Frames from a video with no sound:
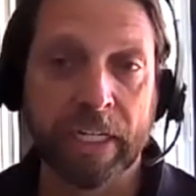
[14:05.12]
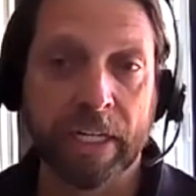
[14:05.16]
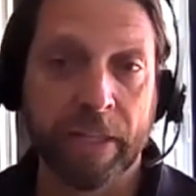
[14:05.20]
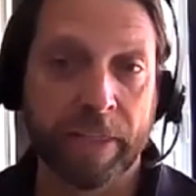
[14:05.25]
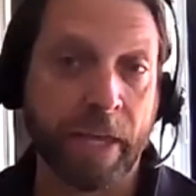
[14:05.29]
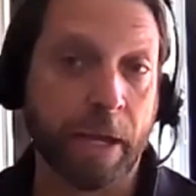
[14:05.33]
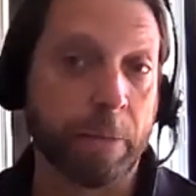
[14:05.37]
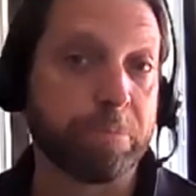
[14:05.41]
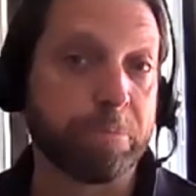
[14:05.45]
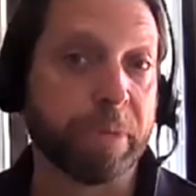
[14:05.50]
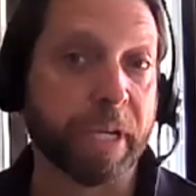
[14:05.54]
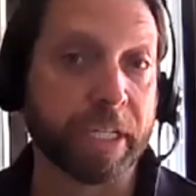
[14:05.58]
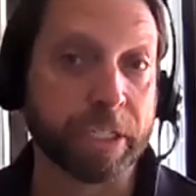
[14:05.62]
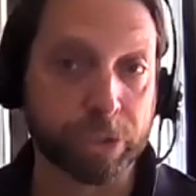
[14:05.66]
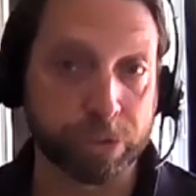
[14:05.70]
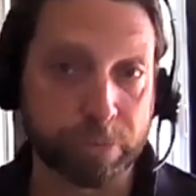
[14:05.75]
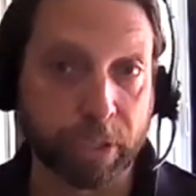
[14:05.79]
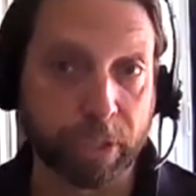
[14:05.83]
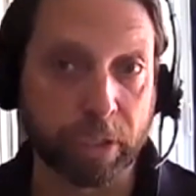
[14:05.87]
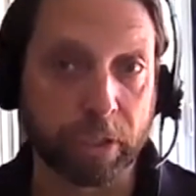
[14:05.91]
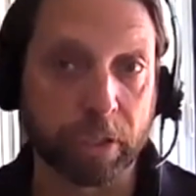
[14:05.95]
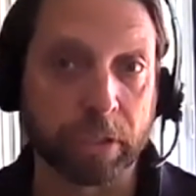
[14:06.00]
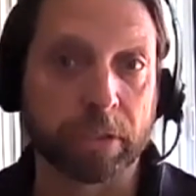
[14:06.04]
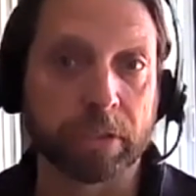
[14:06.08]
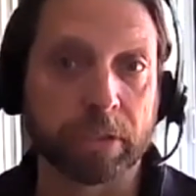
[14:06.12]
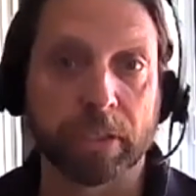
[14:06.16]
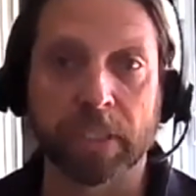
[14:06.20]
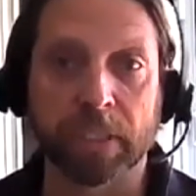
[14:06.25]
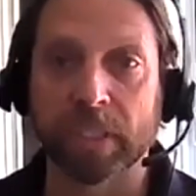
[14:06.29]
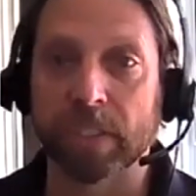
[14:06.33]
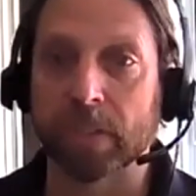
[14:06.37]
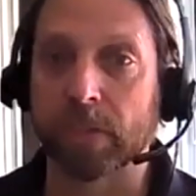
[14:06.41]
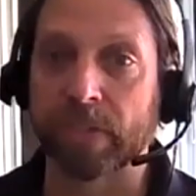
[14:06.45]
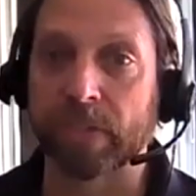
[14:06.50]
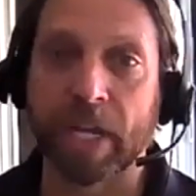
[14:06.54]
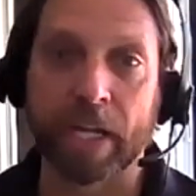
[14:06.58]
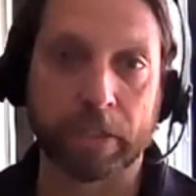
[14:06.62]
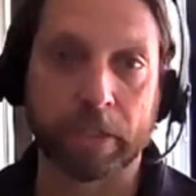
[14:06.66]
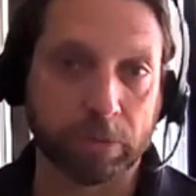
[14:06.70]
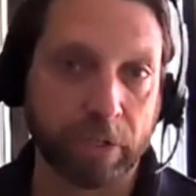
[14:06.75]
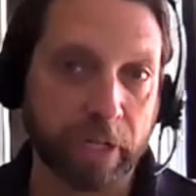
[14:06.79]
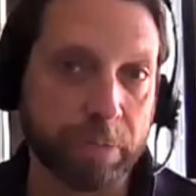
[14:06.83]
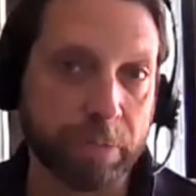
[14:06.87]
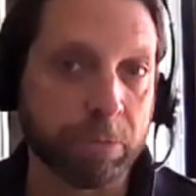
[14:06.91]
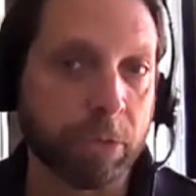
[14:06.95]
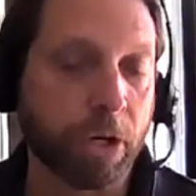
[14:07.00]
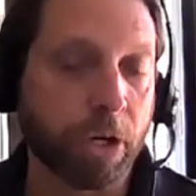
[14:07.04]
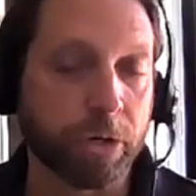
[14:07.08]
that benchmark or that
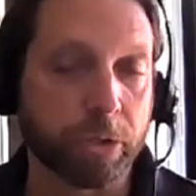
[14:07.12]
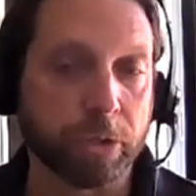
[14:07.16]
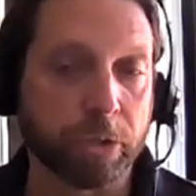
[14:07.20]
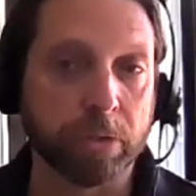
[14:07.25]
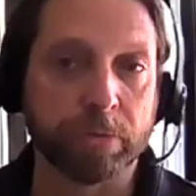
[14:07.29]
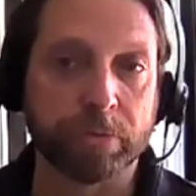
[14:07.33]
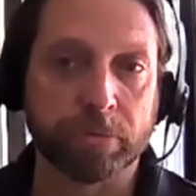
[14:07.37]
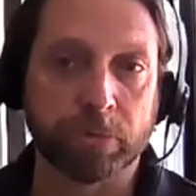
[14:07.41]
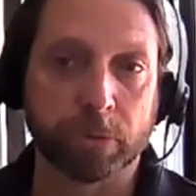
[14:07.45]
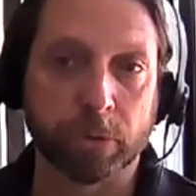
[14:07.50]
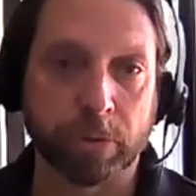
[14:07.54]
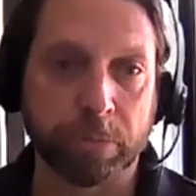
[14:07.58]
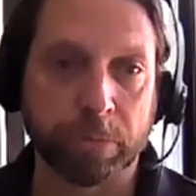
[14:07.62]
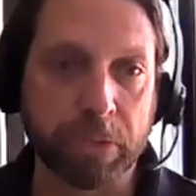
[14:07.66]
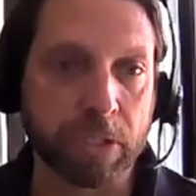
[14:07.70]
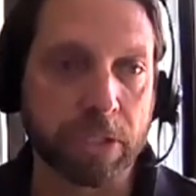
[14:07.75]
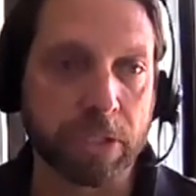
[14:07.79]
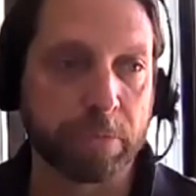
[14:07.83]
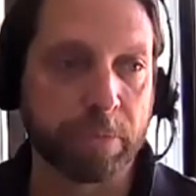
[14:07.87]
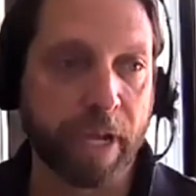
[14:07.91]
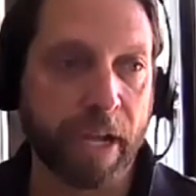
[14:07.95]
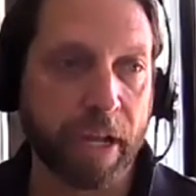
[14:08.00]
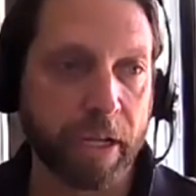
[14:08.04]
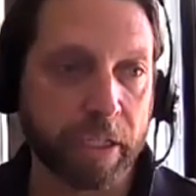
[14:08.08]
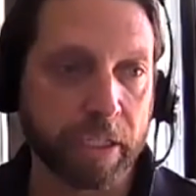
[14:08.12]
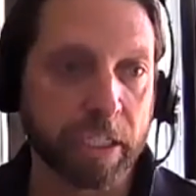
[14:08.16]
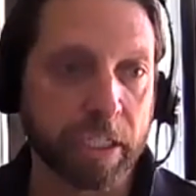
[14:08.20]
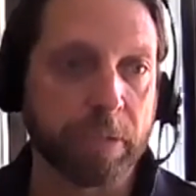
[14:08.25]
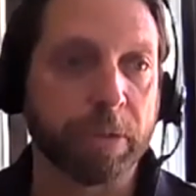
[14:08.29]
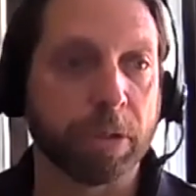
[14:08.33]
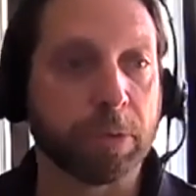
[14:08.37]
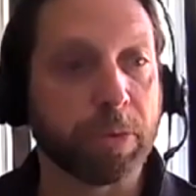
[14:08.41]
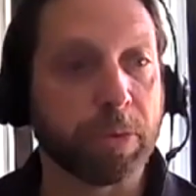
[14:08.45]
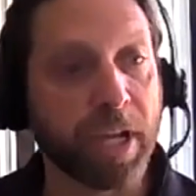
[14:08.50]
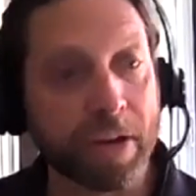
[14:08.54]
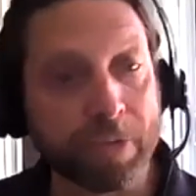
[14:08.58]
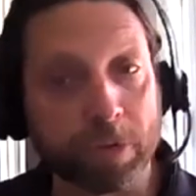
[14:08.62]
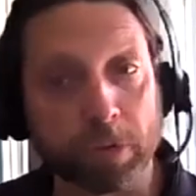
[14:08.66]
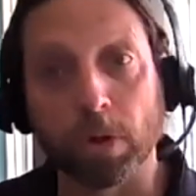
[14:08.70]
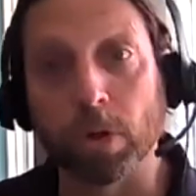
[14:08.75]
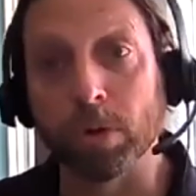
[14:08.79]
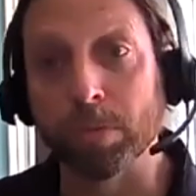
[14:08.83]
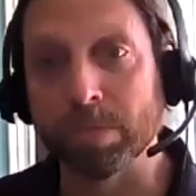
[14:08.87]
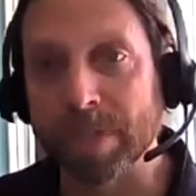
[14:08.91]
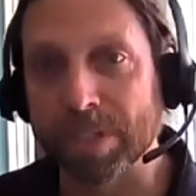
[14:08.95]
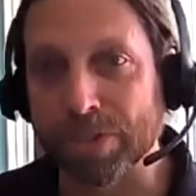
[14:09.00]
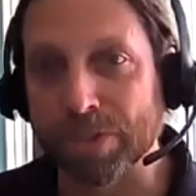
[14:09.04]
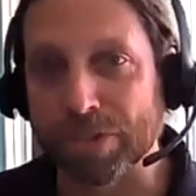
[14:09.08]
great model for municipality, but we have our
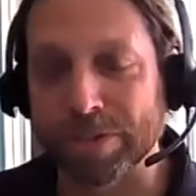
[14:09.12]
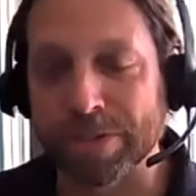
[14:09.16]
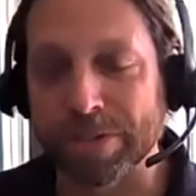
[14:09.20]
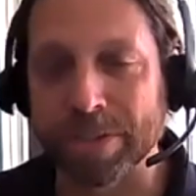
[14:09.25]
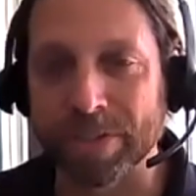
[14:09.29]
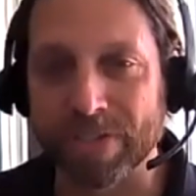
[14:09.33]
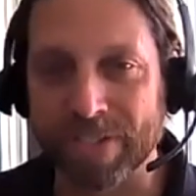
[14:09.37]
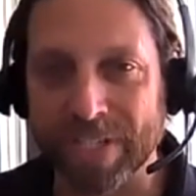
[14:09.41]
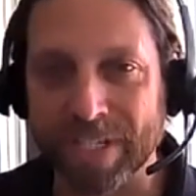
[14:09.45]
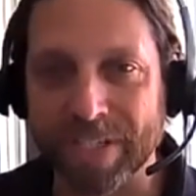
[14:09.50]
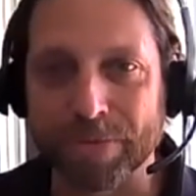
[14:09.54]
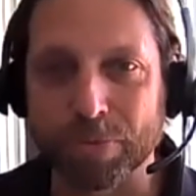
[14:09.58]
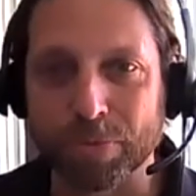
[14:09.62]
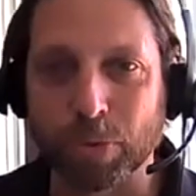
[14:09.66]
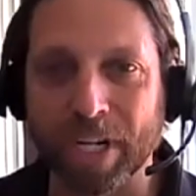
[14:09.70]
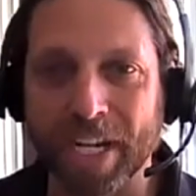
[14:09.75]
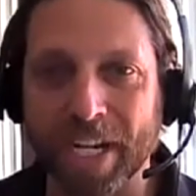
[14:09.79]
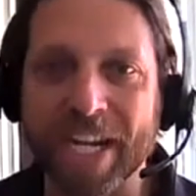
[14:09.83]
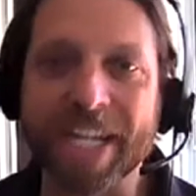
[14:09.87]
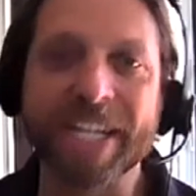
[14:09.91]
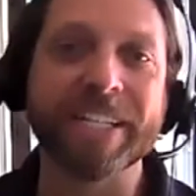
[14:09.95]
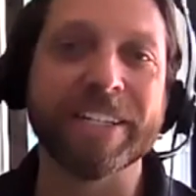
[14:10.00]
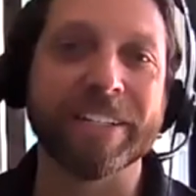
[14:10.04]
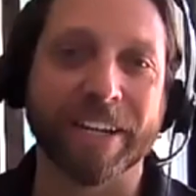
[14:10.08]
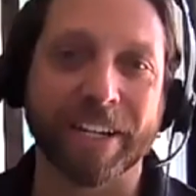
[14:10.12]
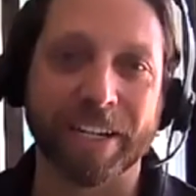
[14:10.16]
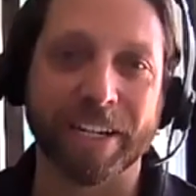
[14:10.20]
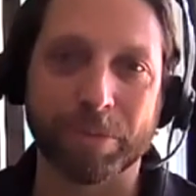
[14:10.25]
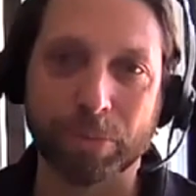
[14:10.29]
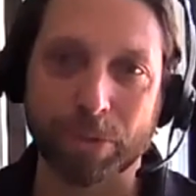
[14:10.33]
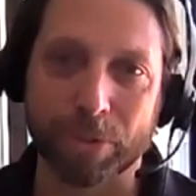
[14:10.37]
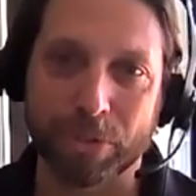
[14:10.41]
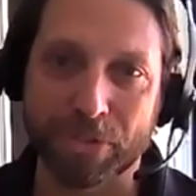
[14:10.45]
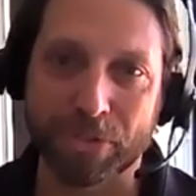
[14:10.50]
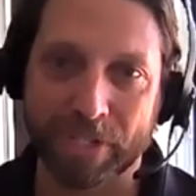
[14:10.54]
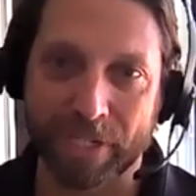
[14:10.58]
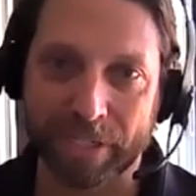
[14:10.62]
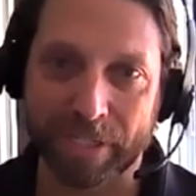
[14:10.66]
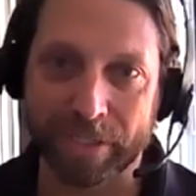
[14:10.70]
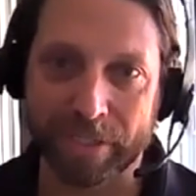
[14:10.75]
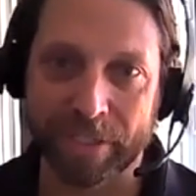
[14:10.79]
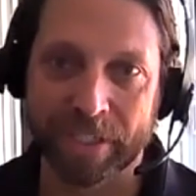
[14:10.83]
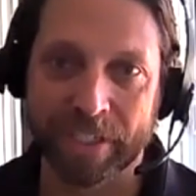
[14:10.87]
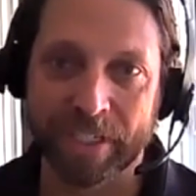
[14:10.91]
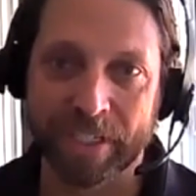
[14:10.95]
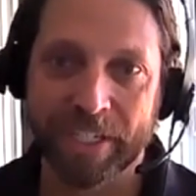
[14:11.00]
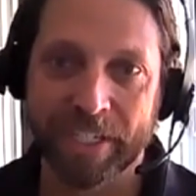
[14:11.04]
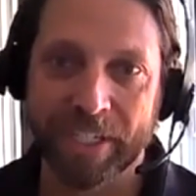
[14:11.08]
own measure that says we're 89%
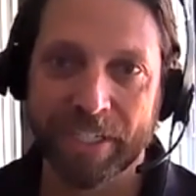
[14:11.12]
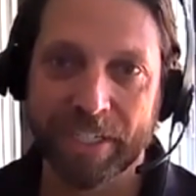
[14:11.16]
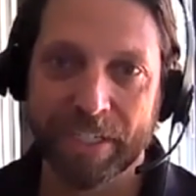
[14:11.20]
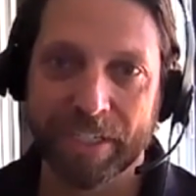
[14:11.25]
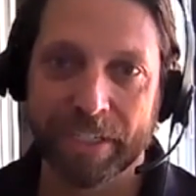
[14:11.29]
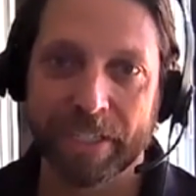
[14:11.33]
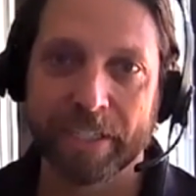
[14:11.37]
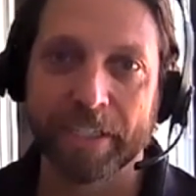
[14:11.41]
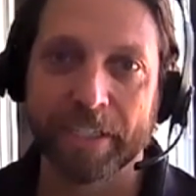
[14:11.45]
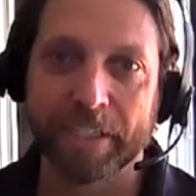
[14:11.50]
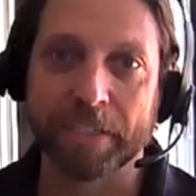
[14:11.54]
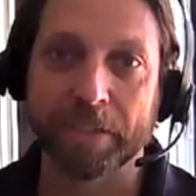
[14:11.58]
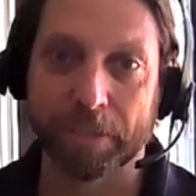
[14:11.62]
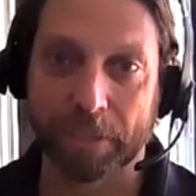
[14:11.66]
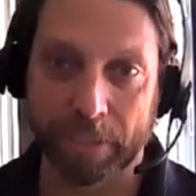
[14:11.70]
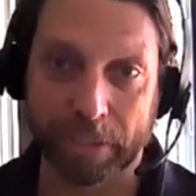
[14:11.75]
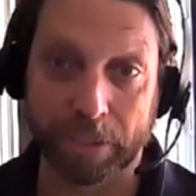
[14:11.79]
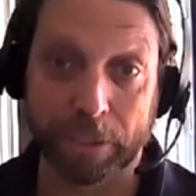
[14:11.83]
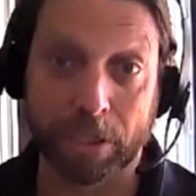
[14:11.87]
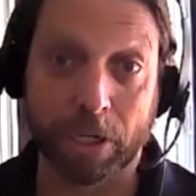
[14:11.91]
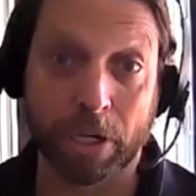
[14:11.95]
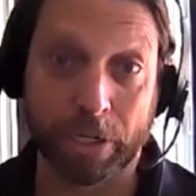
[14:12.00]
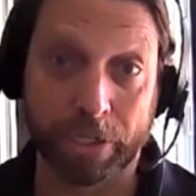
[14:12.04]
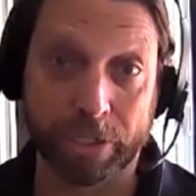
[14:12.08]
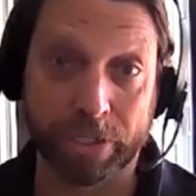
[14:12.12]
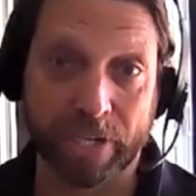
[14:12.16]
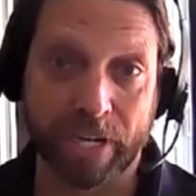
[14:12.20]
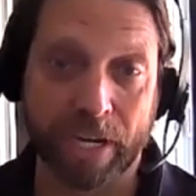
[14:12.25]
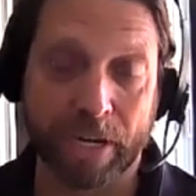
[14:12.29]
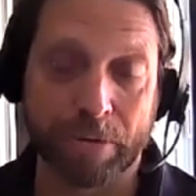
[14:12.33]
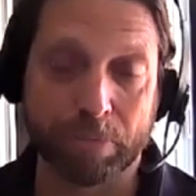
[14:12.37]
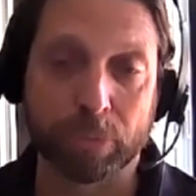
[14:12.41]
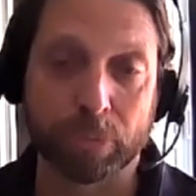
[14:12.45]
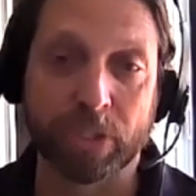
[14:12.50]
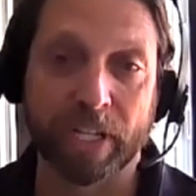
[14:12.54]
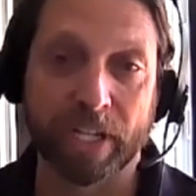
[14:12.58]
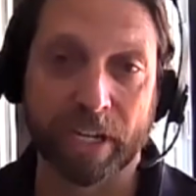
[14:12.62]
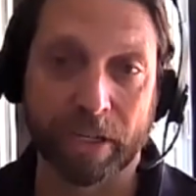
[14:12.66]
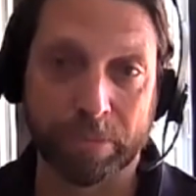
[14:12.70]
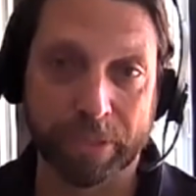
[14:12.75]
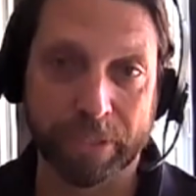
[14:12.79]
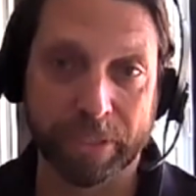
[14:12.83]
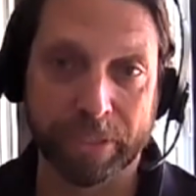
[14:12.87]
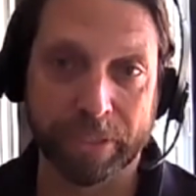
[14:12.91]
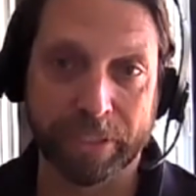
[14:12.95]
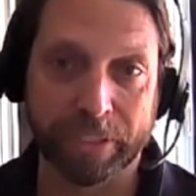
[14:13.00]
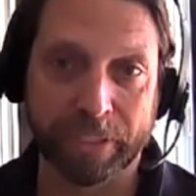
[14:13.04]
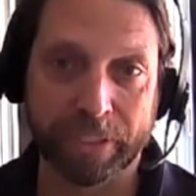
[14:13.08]
on-time
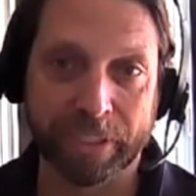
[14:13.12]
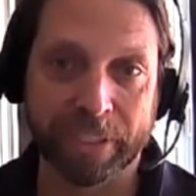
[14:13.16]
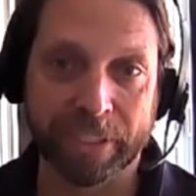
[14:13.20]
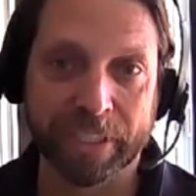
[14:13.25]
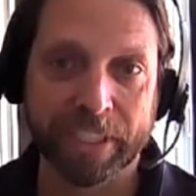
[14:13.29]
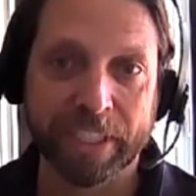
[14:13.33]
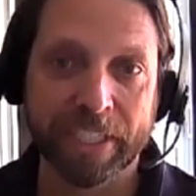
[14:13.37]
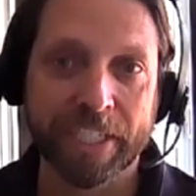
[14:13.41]
reliability.